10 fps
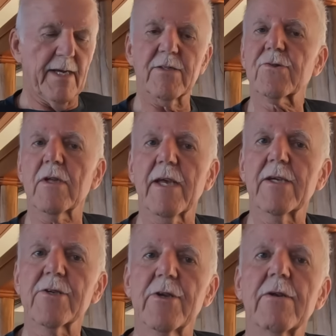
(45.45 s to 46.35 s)

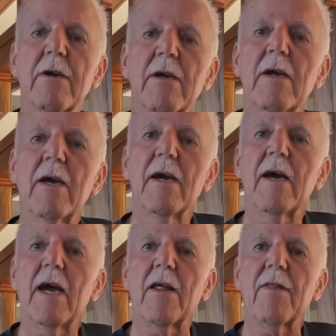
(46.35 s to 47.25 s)
installation,
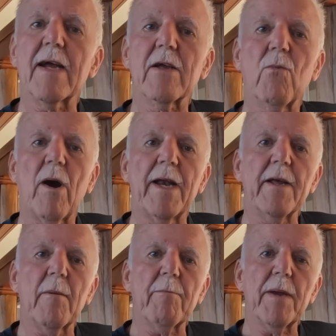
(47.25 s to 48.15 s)
and that can wind
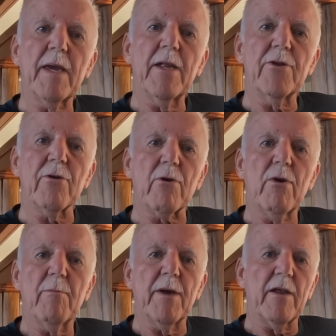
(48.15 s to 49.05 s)
up in your
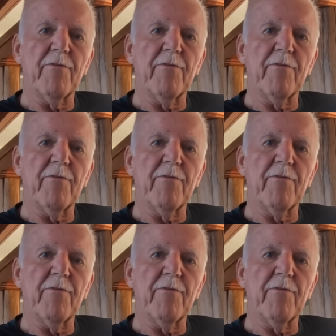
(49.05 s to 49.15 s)
equipment.